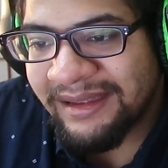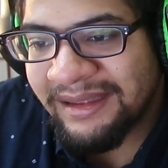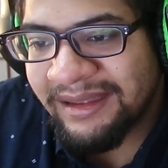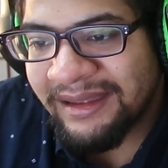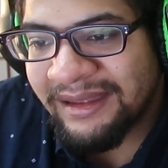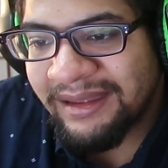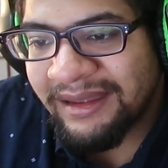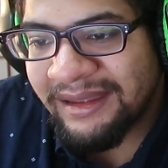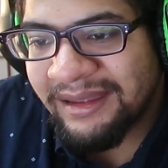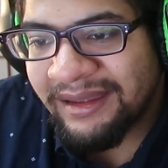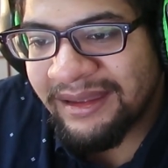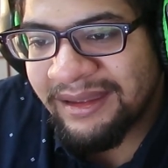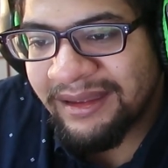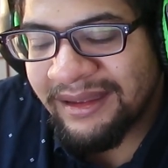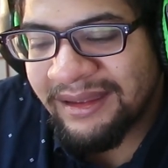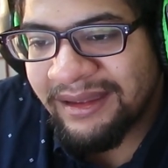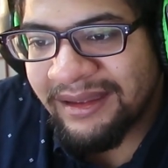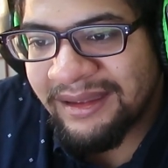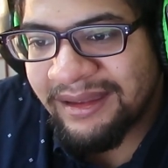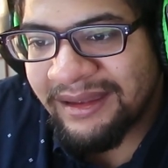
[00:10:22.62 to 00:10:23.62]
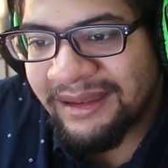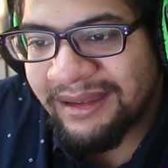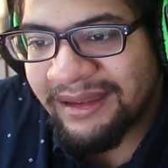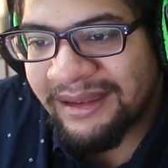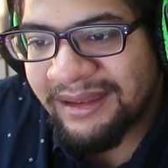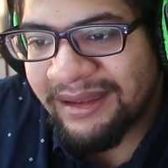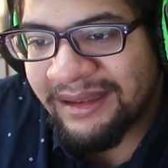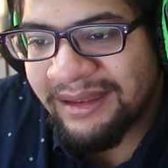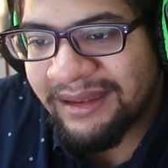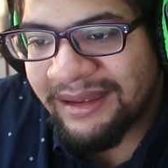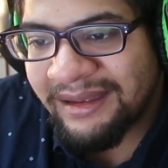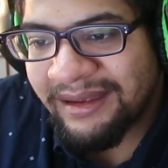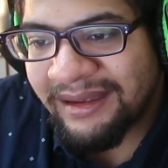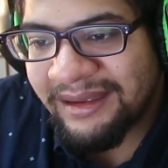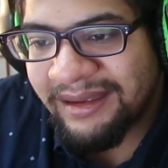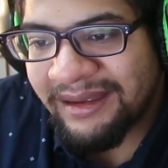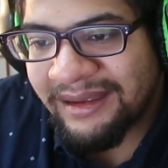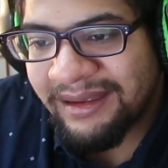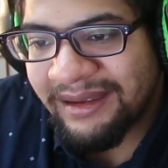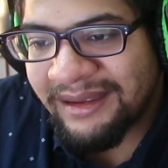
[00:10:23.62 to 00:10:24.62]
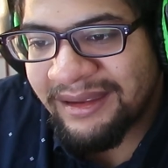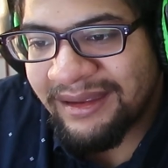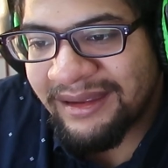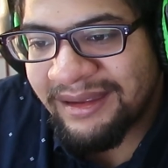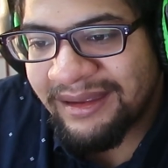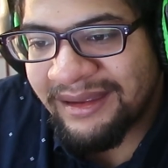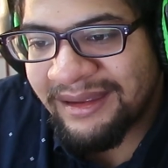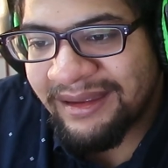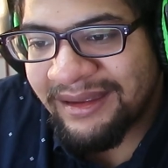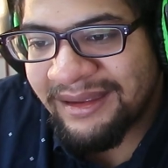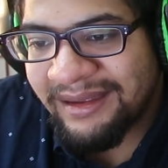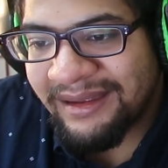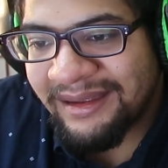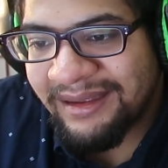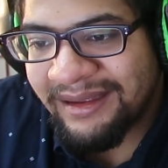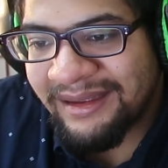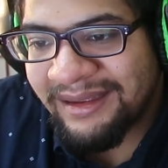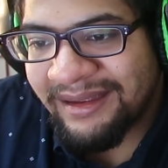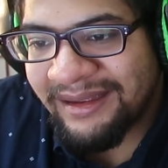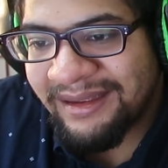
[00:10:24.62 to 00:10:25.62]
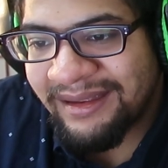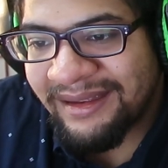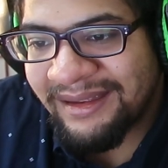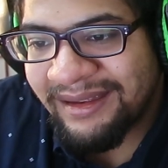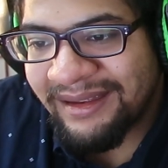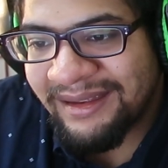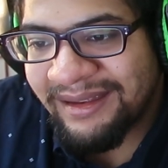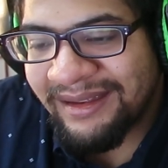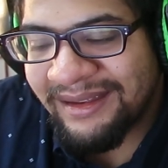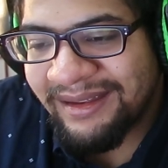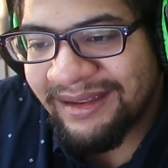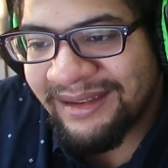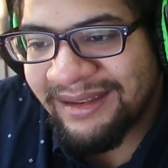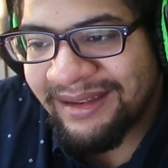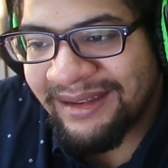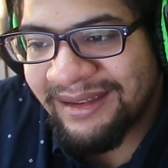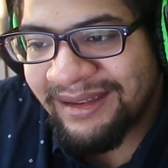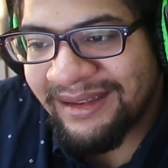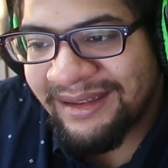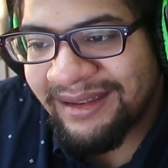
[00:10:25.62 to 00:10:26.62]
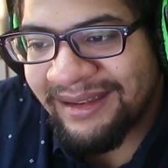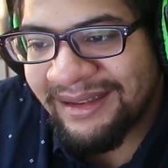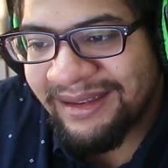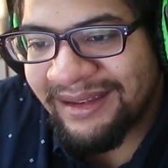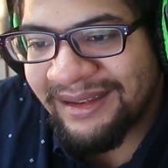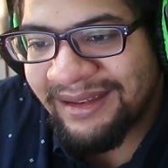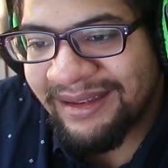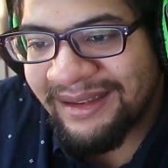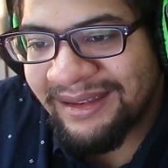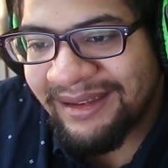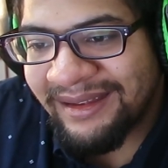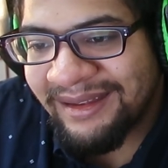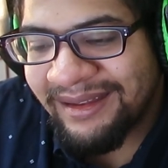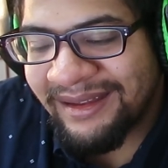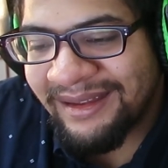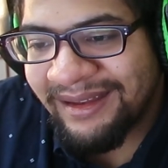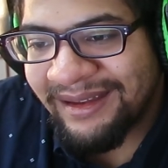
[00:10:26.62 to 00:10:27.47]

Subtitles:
(silence)